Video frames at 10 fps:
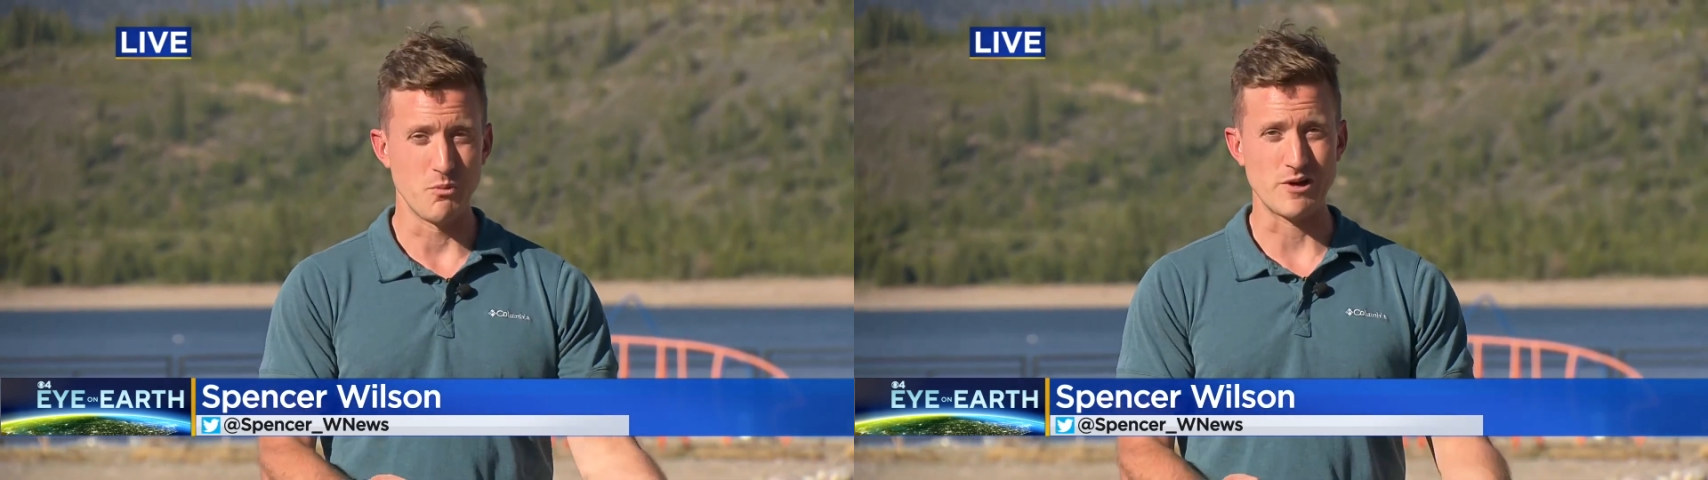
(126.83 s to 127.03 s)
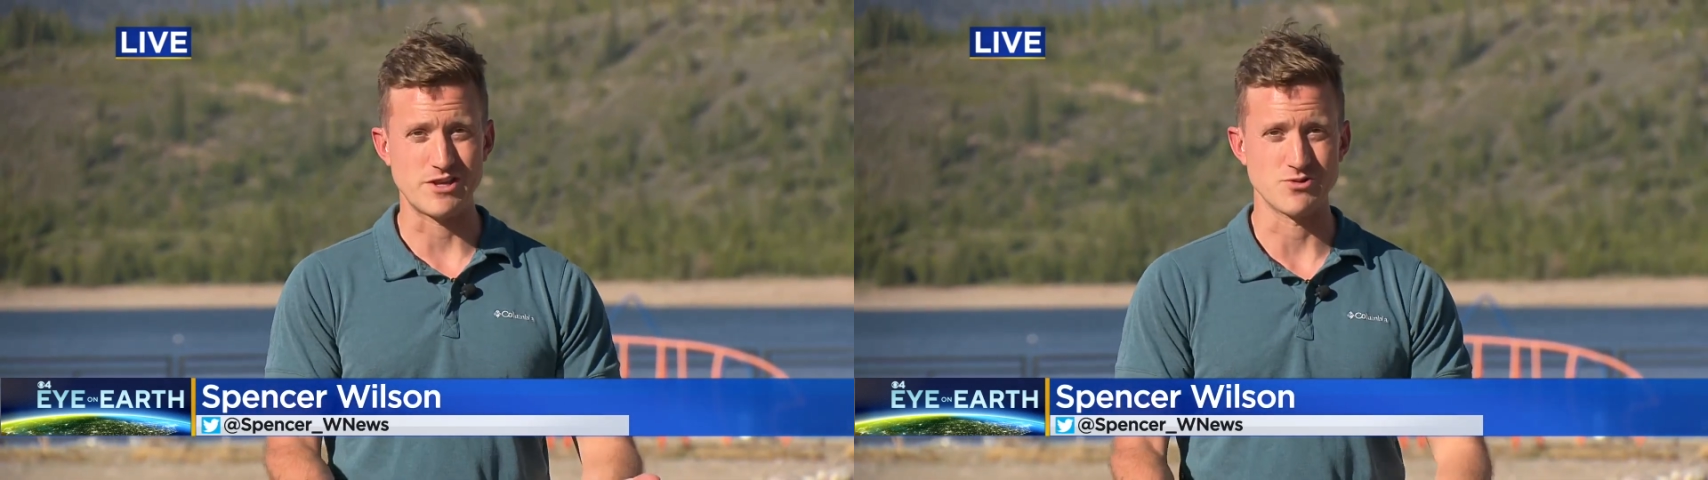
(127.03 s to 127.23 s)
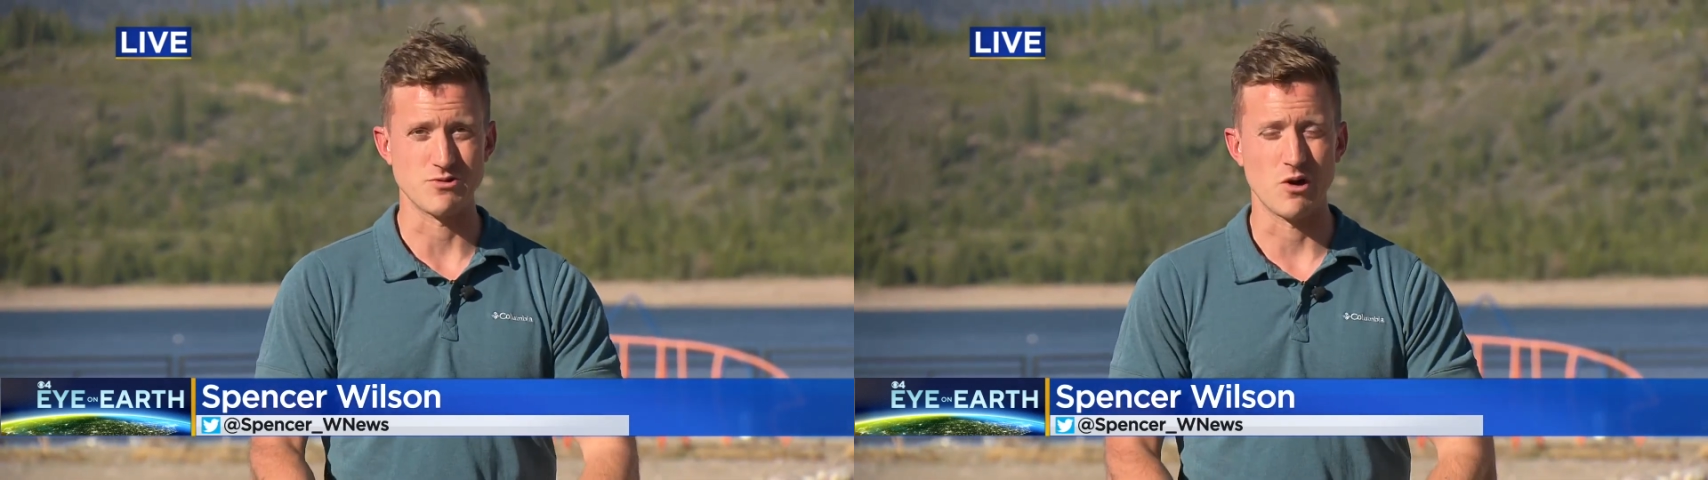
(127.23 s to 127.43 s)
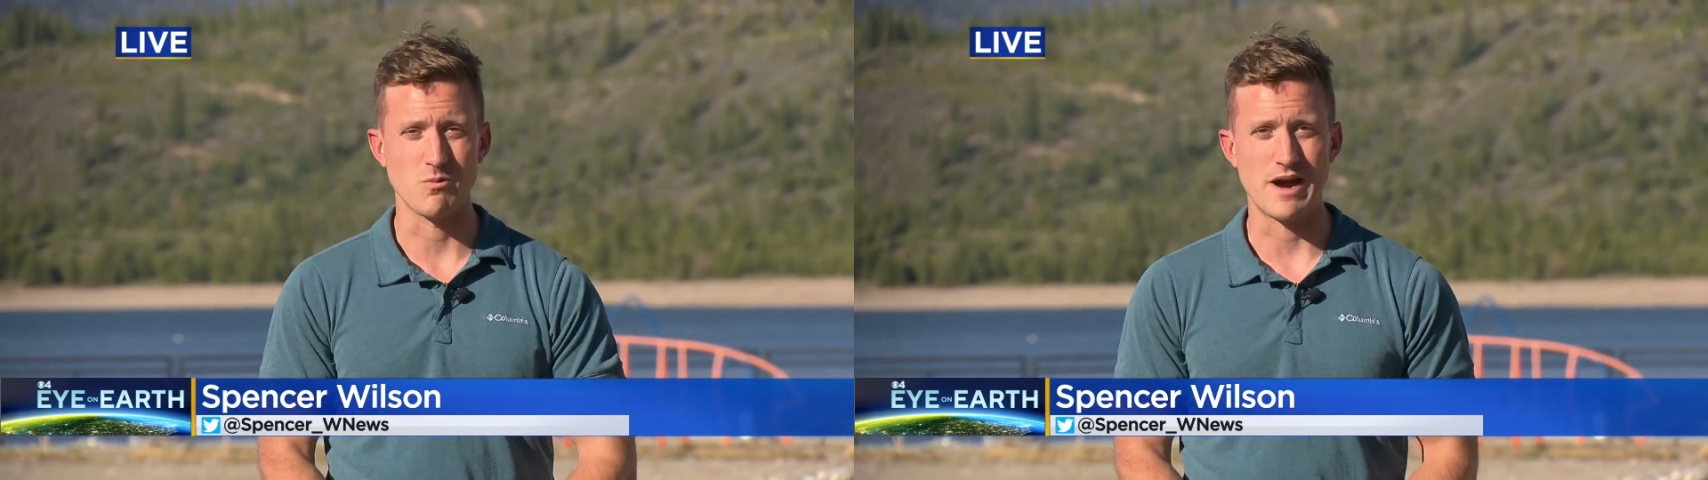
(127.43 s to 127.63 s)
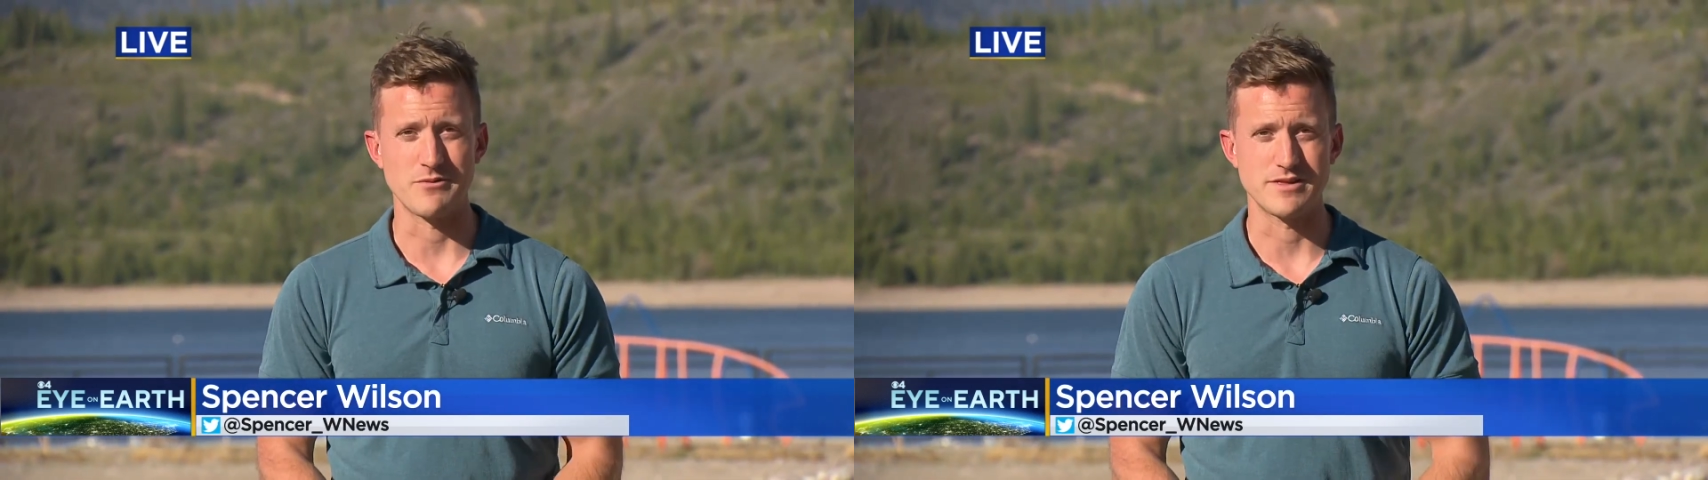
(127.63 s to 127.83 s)
moisture
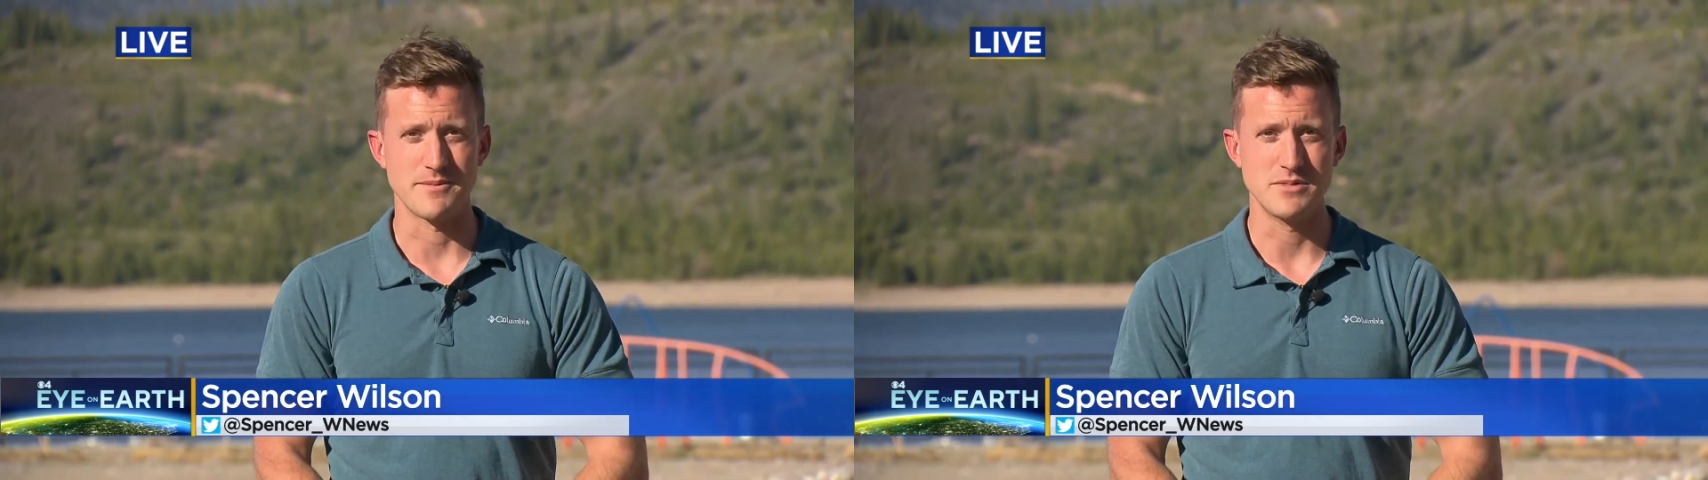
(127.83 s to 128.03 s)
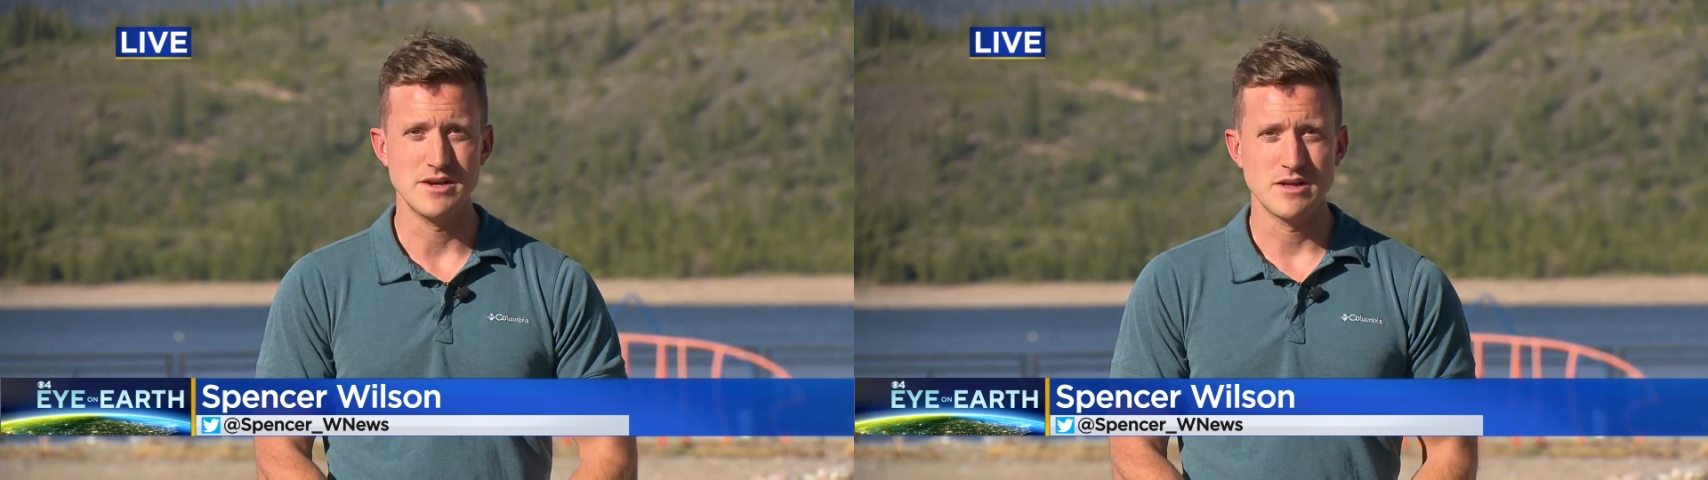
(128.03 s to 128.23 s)
around them.